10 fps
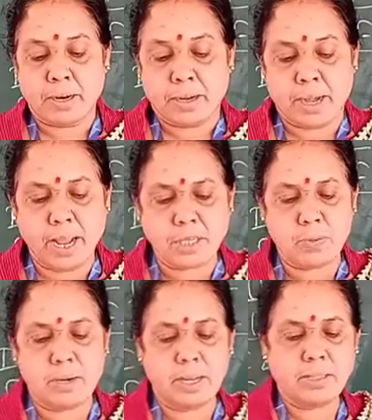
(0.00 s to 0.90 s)
Next
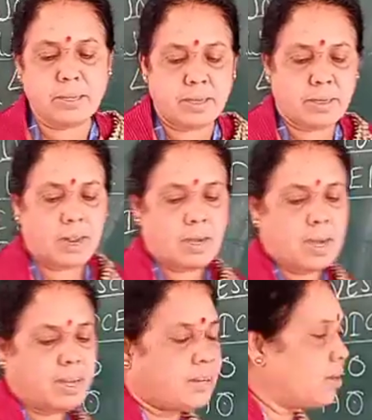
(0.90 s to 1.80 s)
one is
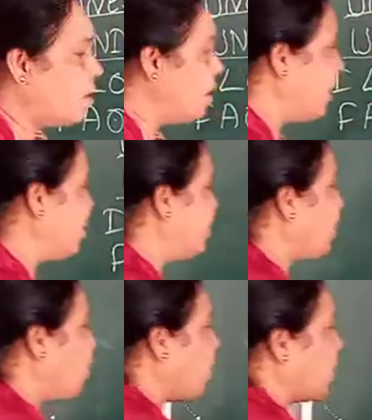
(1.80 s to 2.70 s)
International
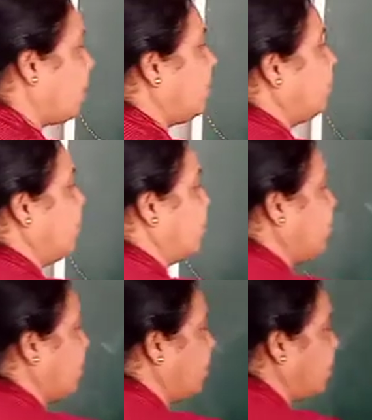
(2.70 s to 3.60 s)
Labour
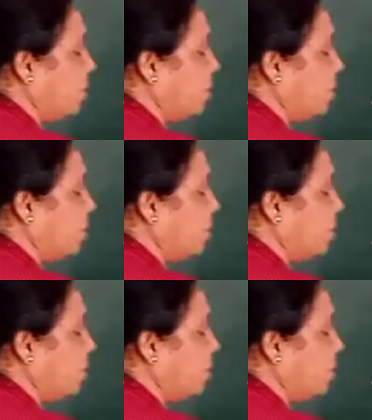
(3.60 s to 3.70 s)
Organization.